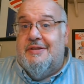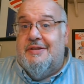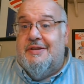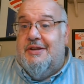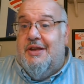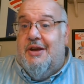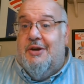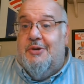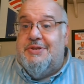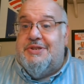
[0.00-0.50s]

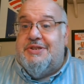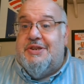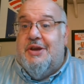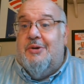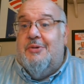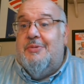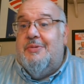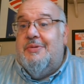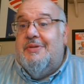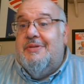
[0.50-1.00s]
You know,
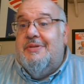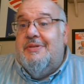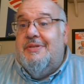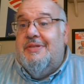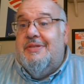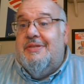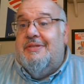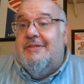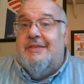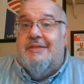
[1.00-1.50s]
so
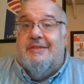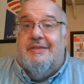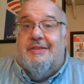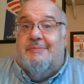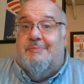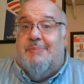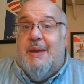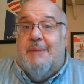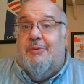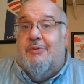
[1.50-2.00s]

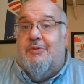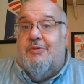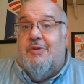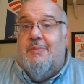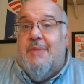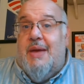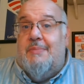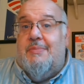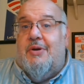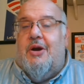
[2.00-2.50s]
people
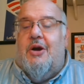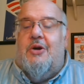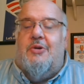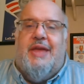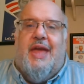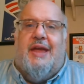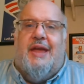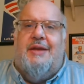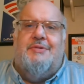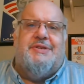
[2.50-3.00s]
remember, oh
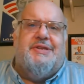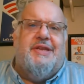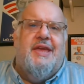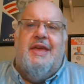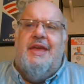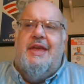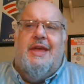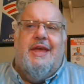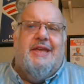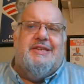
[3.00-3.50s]
yeah, he was
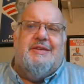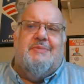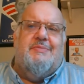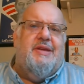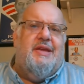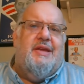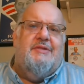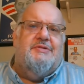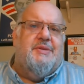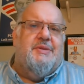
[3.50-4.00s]
he's a
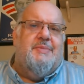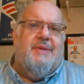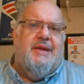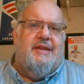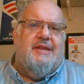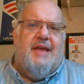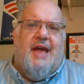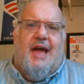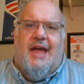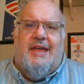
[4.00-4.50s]
he was a
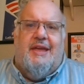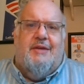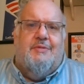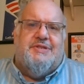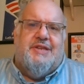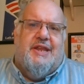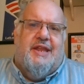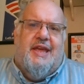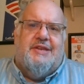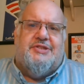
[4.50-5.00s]
mean guy, he
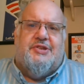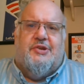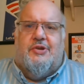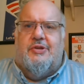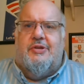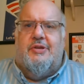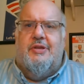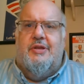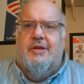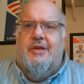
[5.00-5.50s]
was an
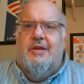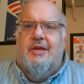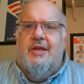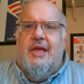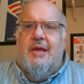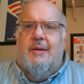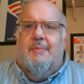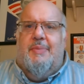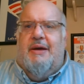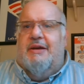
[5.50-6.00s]
asshole.
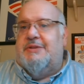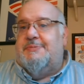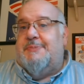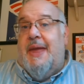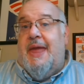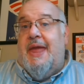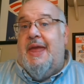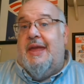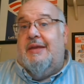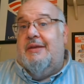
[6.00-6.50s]
But I was
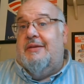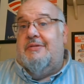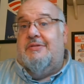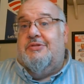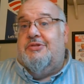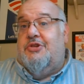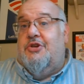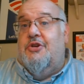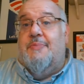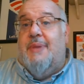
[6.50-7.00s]
paying
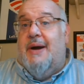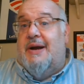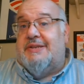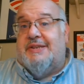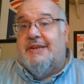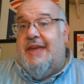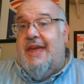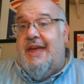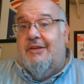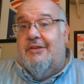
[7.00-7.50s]
two
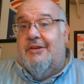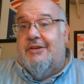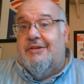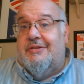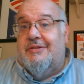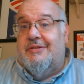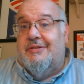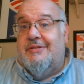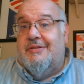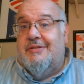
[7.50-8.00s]
bucks a gallon.
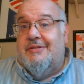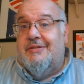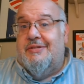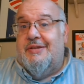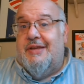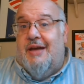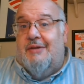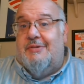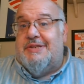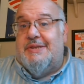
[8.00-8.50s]

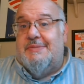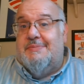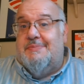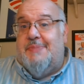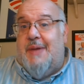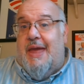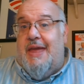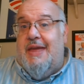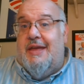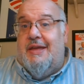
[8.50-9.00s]
I
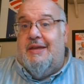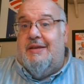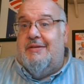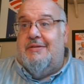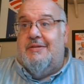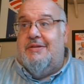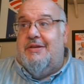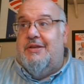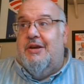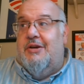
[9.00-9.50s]
wasn't
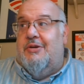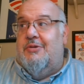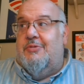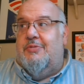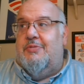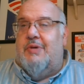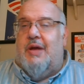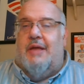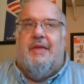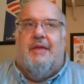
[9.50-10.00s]
paying, you
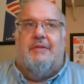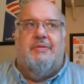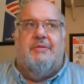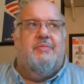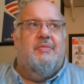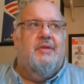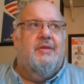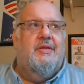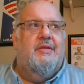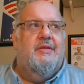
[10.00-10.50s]
know, I, I
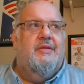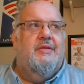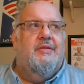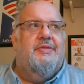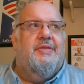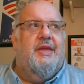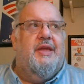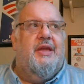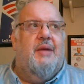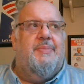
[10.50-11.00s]

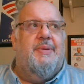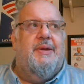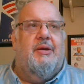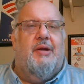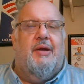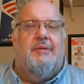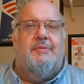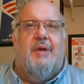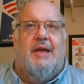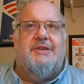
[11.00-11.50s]
think up
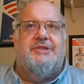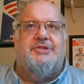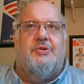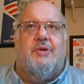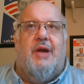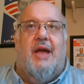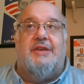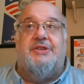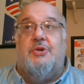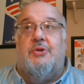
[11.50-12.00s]
here I, I
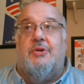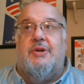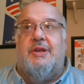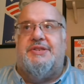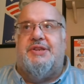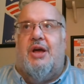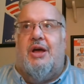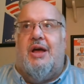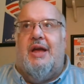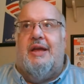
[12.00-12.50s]
saw I sort
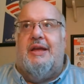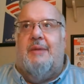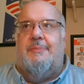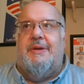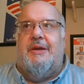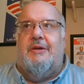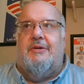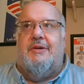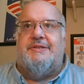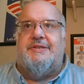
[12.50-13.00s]
as high
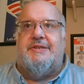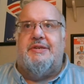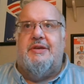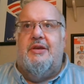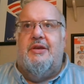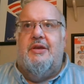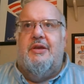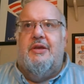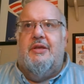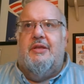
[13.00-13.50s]
here as
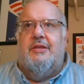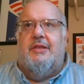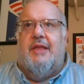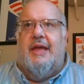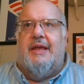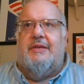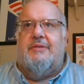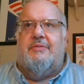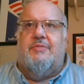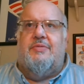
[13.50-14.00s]

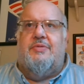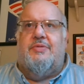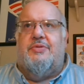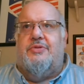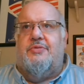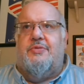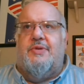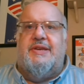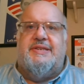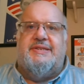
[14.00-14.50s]
like
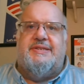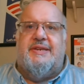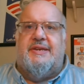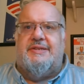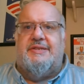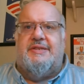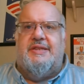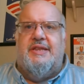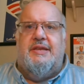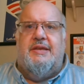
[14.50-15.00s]

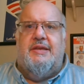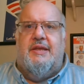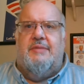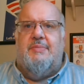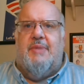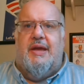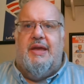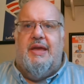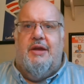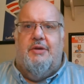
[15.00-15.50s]
360 in
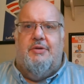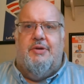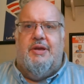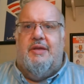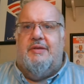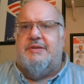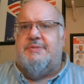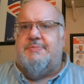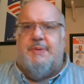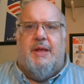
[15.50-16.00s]
my area.
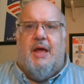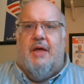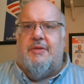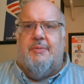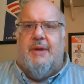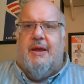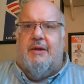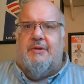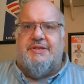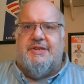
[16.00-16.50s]
It's been
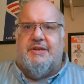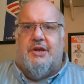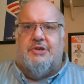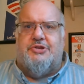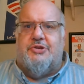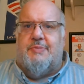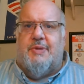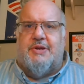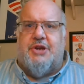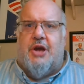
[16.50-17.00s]
other areas of the
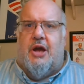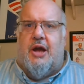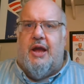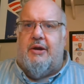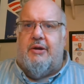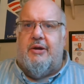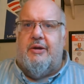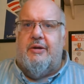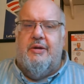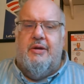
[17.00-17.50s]
country much
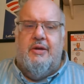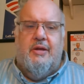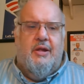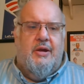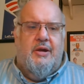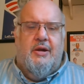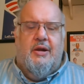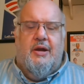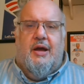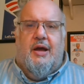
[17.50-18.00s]
higher.
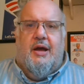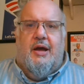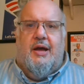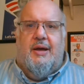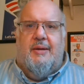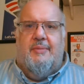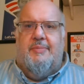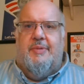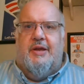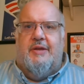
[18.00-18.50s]

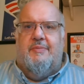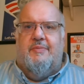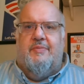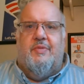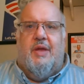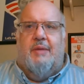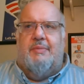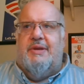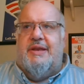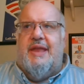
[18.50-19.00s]
Uh, but
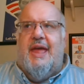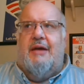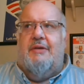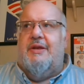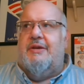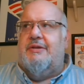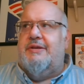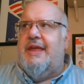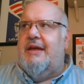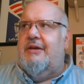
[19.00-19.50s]
I mean now
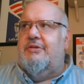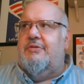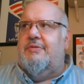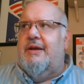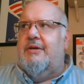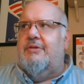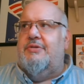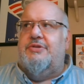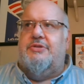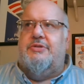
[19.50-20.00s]
they're down
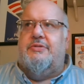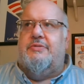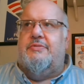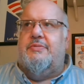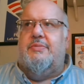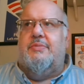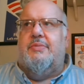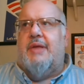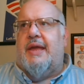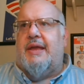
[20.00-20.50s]
around
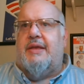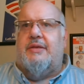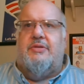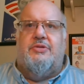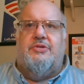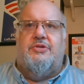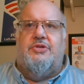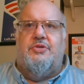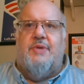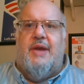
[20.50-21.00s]
like
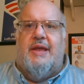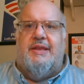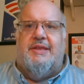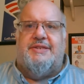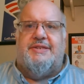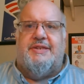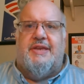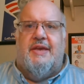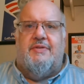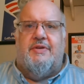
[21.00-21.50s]

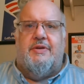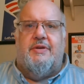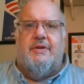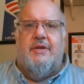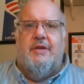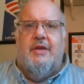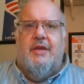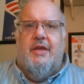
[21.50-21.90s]
287.